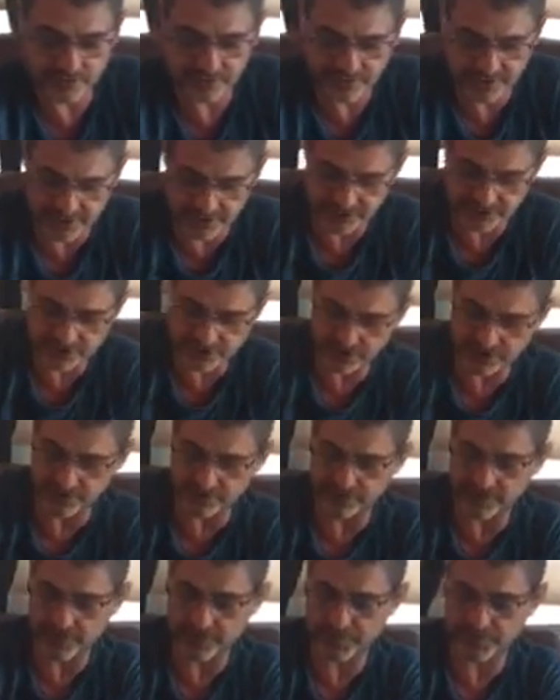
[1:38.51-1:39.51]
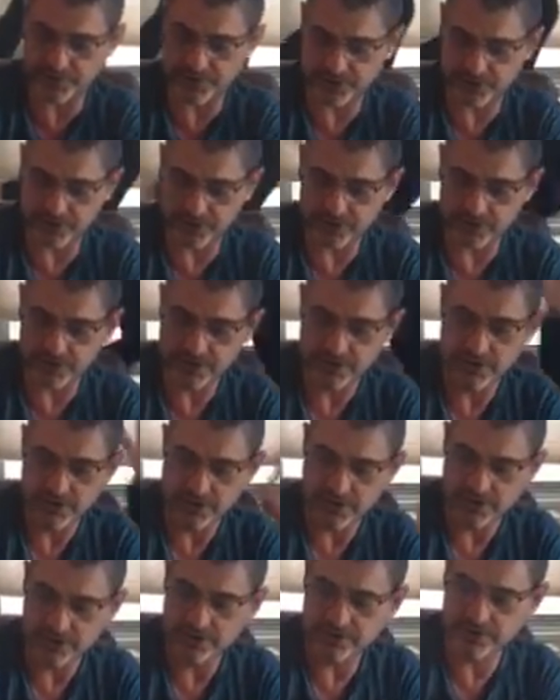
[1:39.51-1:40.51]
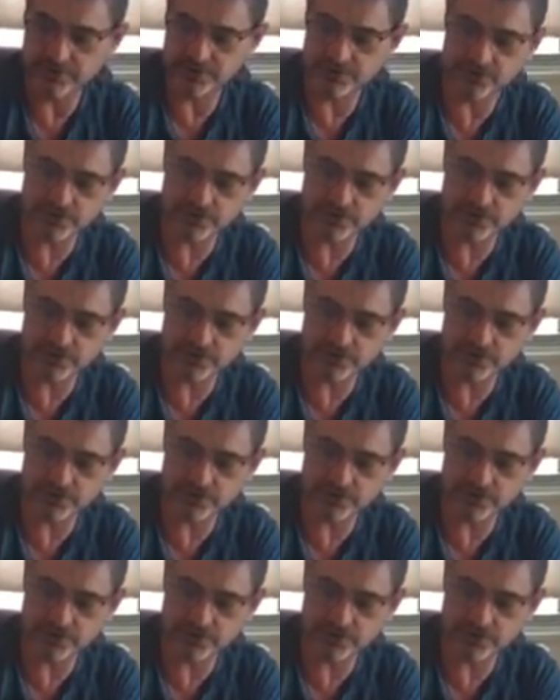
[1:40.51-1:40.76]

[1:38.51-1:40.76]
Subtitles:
You've got a chicken diaper here that the